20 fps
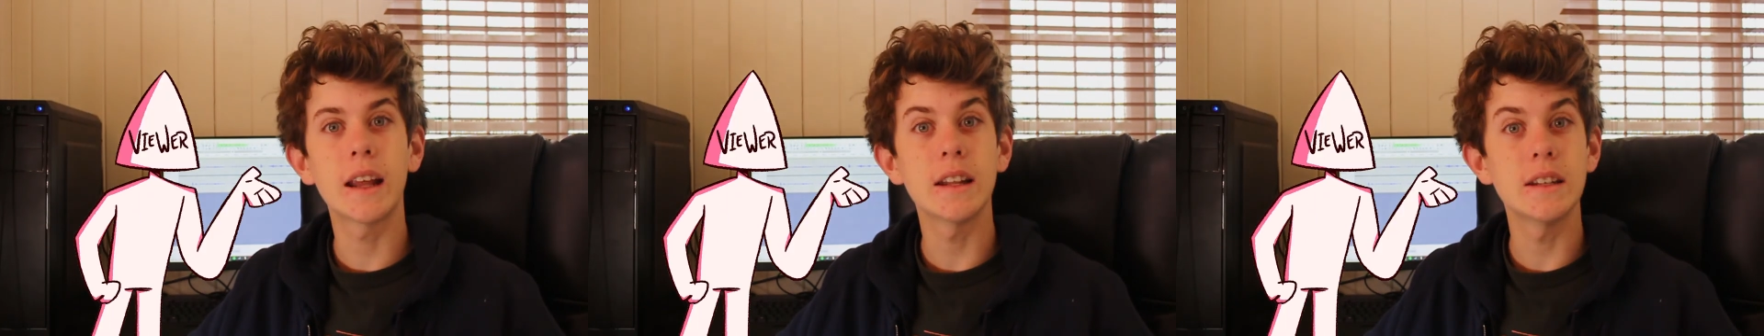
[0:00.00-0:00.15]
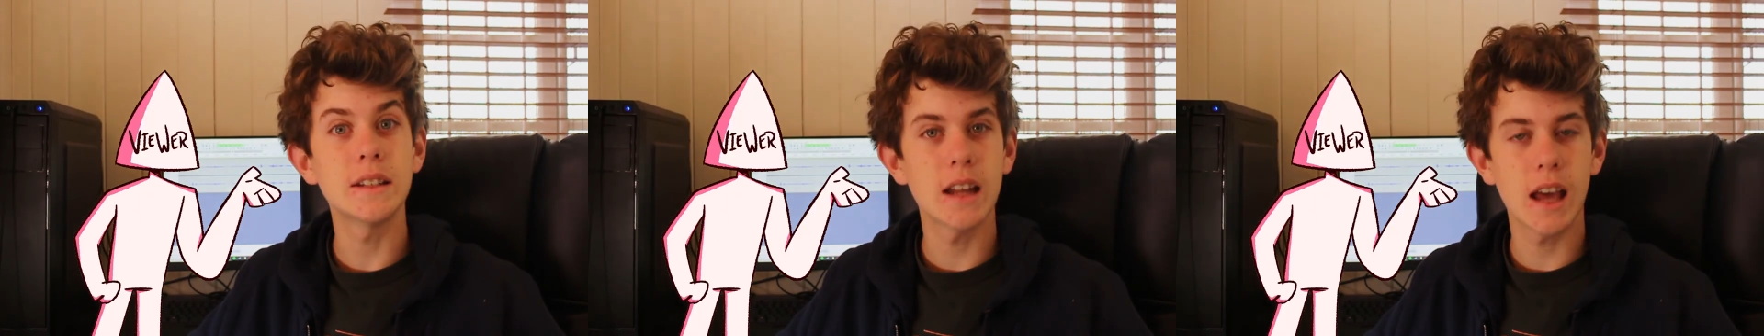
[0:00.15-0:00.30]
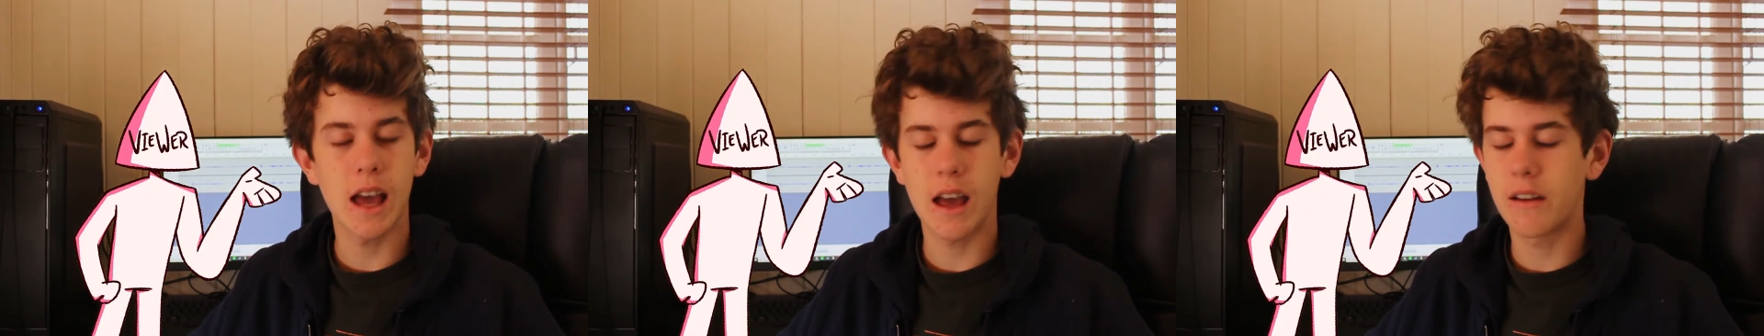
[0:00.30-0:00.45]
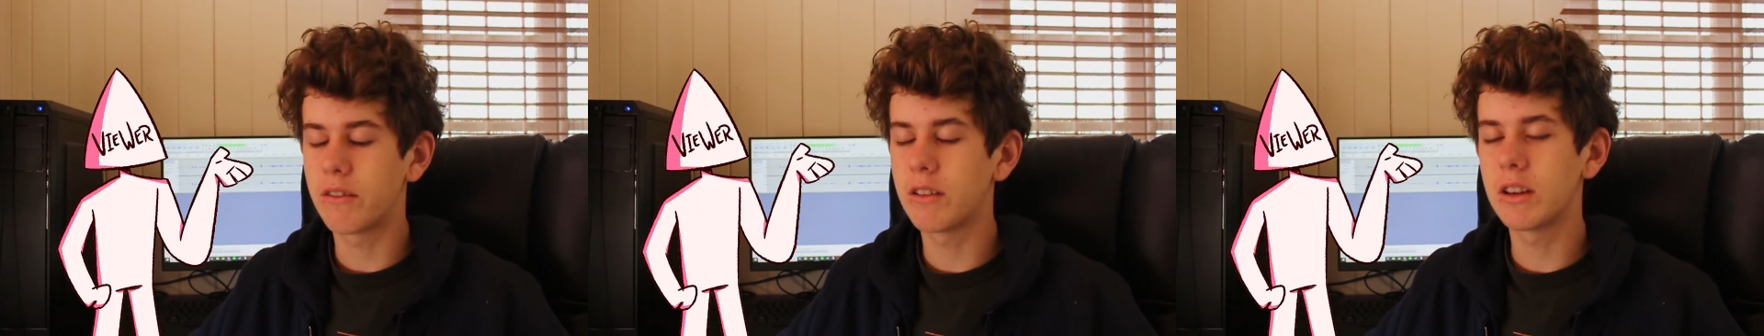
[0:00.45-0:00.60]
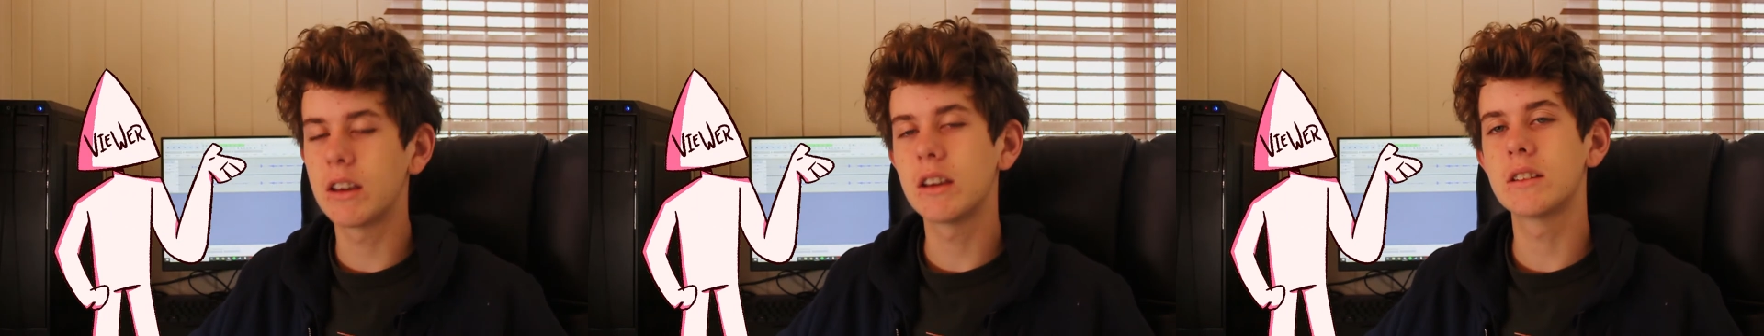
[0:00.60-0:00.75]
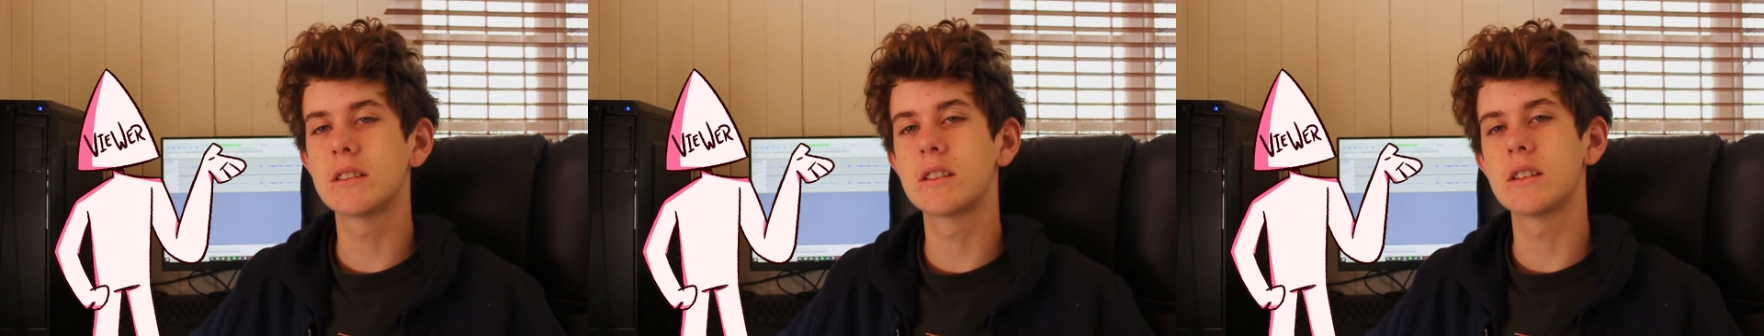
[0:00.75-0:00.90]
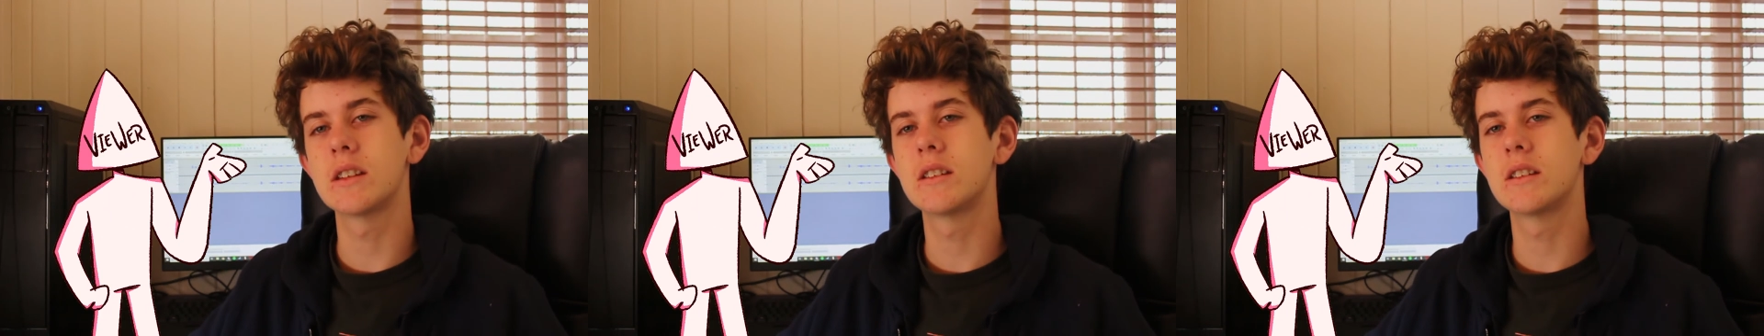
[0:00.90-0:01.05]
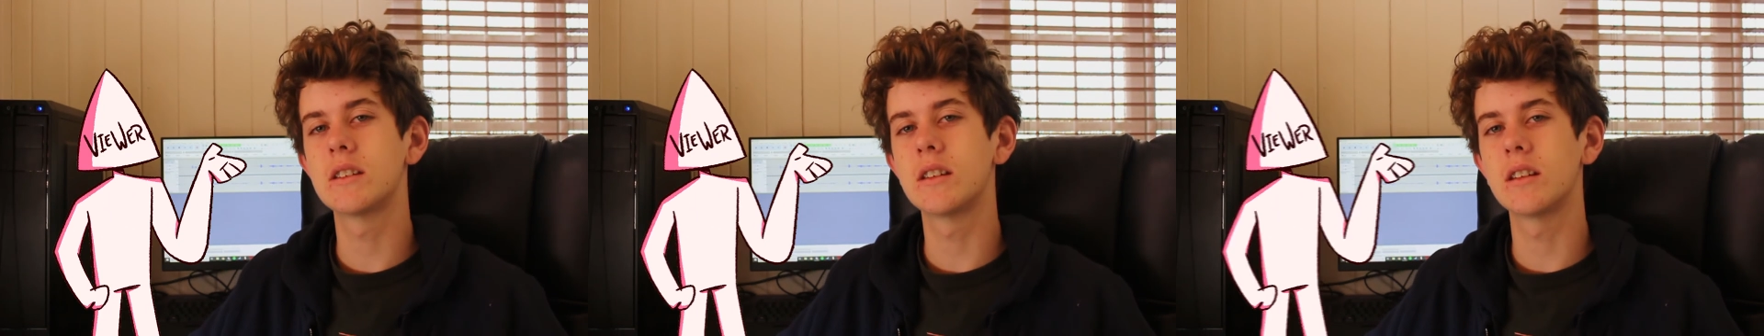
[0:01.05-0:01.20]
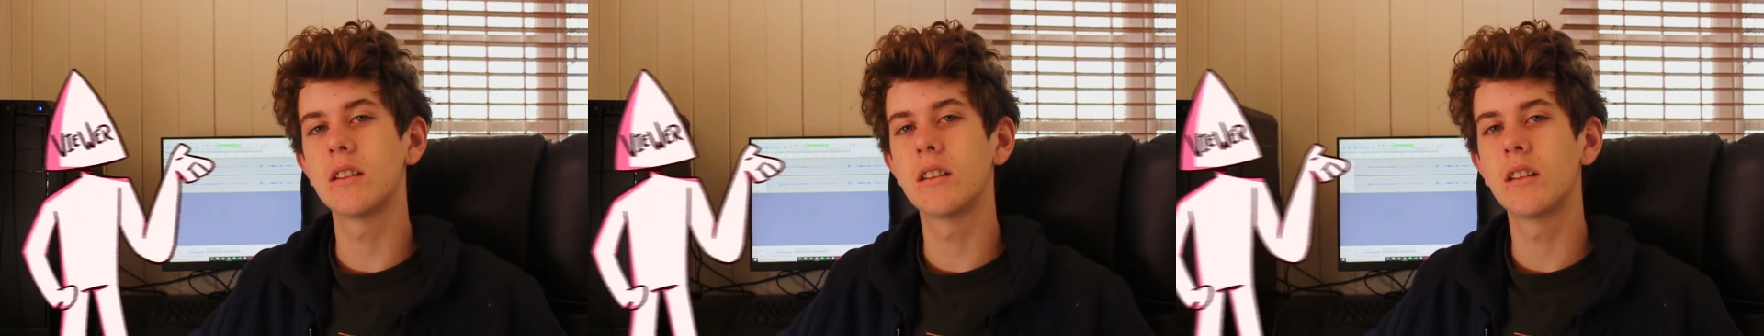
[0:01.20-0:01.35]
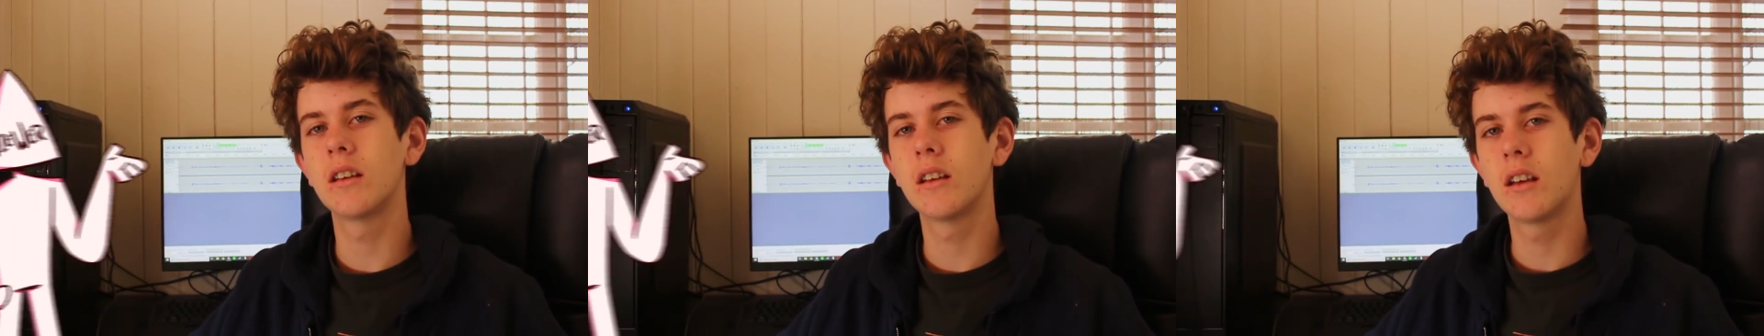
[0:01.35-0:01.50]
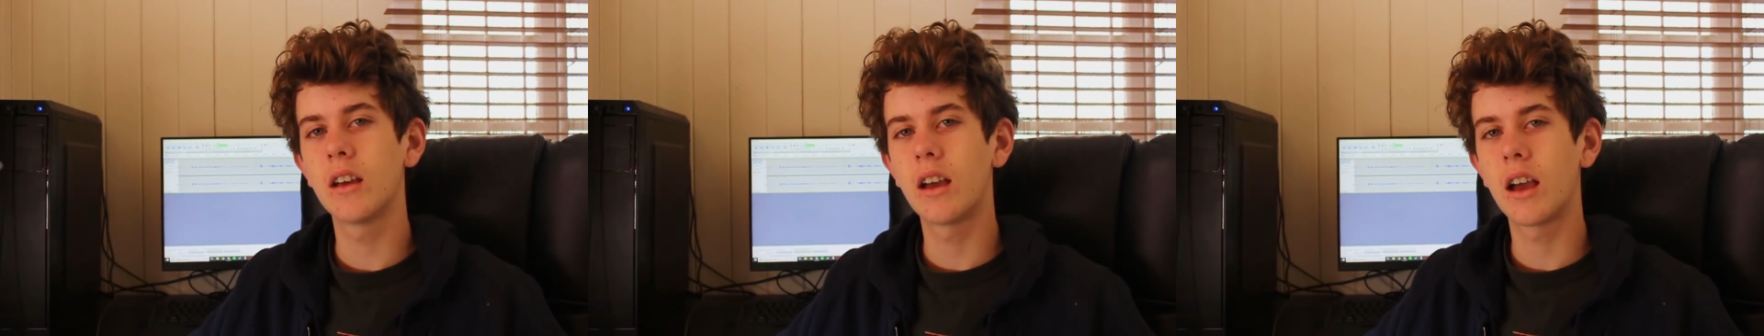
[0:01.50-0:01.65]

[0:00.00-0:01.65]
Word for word: has ever existed.